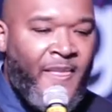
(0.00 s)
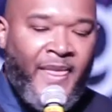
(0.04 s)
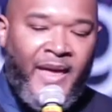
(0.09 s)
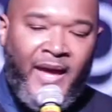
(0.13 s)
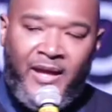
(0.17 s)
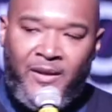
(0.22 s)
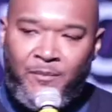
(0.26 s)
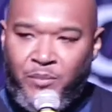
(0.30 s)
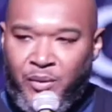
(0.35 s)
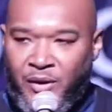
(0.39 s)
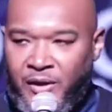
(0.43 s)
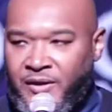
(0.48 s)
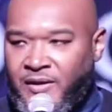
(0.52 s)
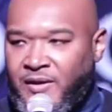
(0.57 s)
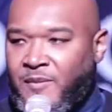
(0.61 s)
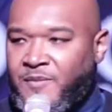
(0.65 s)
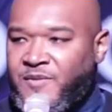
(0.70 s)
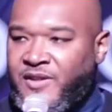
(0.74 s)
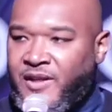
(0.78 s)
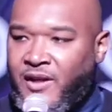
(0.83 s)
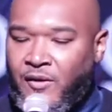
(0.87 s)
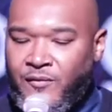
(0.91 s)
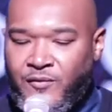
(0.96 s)
and bring
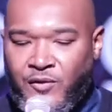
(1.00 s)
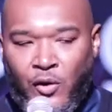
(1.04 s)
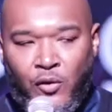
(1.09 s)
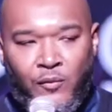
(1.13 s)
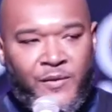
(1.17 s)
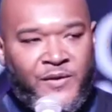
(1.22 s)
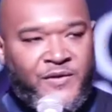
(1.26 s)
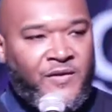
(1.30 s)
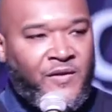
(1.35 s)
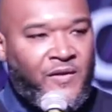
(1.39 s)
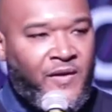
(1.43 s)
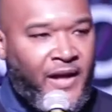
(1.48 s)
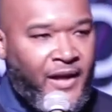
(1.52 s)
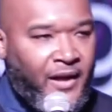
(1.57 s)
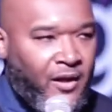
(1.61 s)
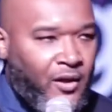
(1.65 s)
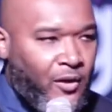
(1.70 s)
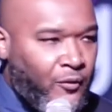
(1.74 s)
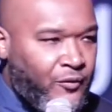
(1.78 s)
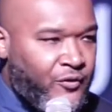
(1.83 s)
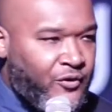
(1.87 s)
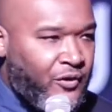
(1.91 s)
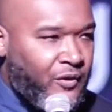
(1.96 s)
themselves over to that
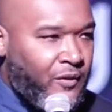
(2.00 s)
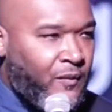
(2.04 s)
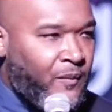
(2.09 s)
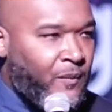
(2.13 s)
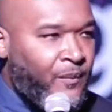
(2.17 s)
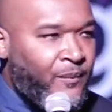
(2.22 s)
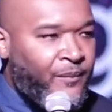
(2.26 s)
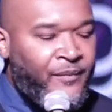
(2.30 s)
culture.